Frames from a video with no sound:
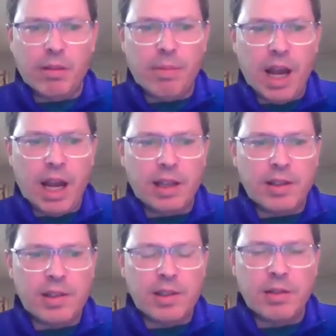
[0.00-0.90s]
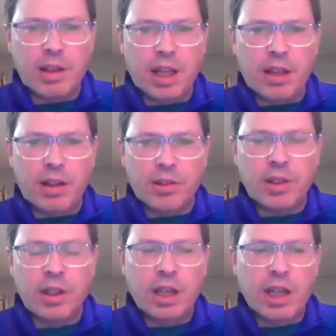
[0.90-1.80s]
meeting of the minds, and then
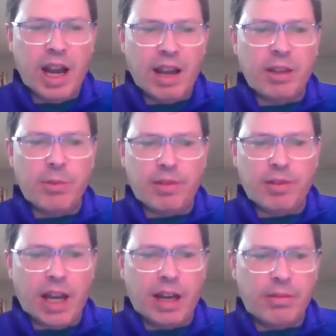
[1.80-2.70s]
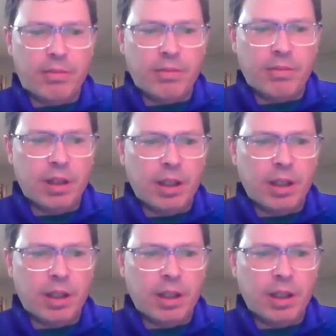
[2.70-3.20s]
I think we've got